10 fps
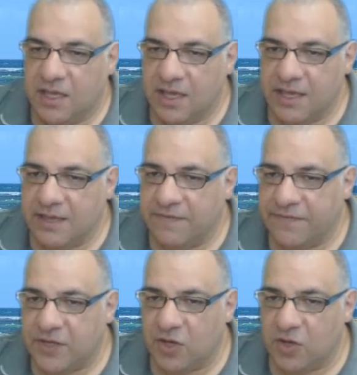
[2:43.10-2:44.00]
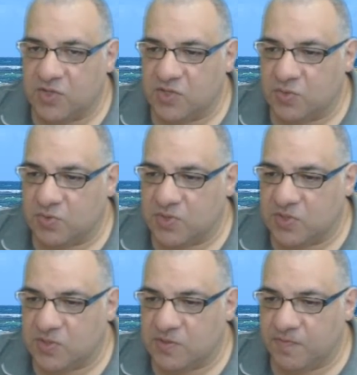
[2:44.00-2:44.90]
If
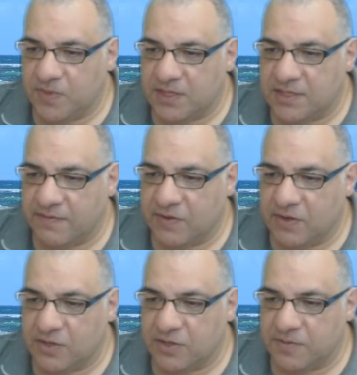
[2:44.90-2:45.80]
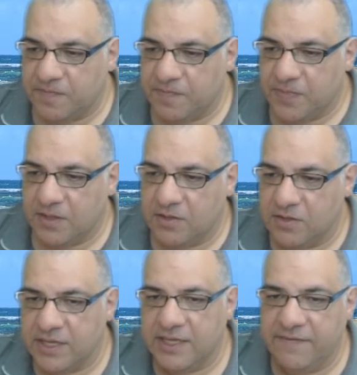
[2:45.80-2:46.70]
castles, let's have a look,
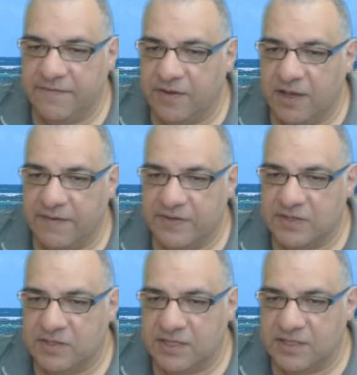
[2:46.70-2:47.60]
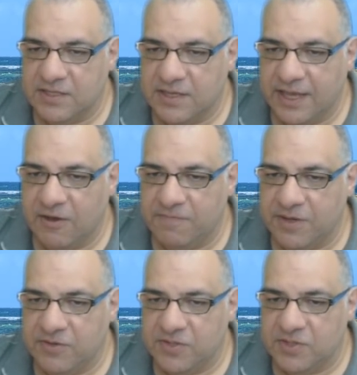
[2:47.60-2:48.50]
knight e5 is a nice
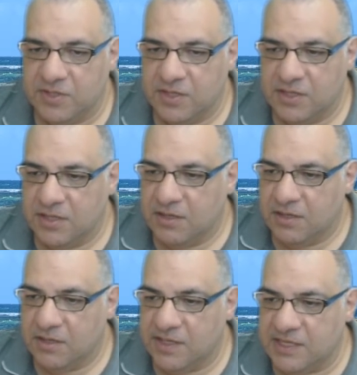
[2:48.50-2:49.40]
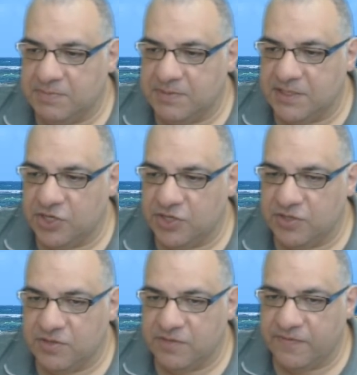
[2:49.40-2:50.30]
outpost. This
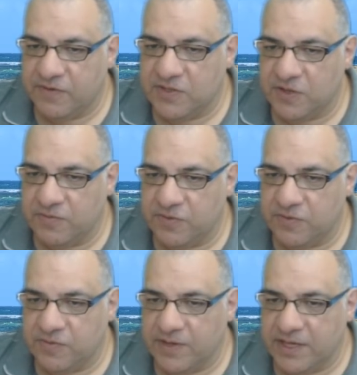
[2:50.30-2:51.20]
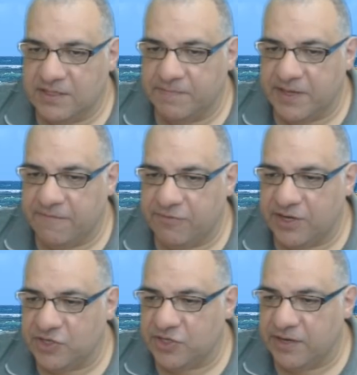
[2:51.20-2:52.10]
position, for example, is a bit of
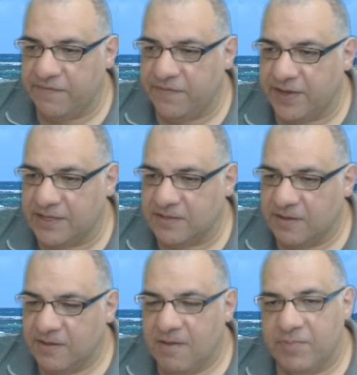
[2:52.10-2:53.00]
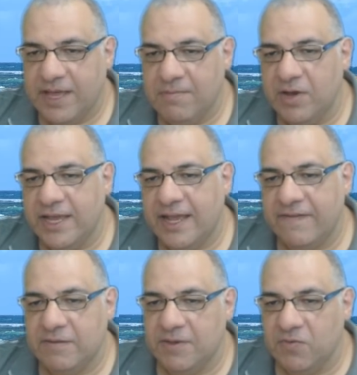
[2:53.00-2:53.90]
pressure, and in fact, black might have
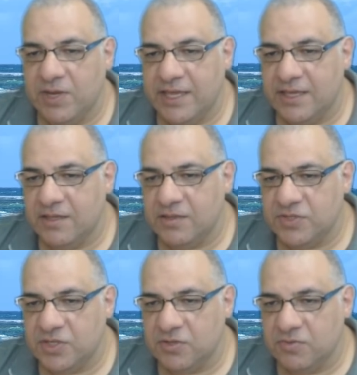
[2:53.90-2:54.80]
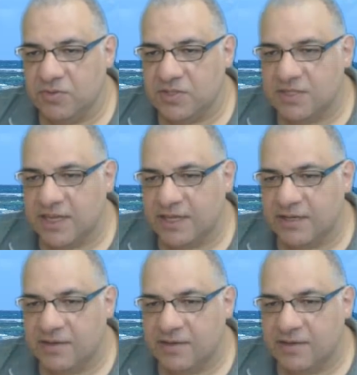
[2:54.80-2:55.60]
to be willing to sack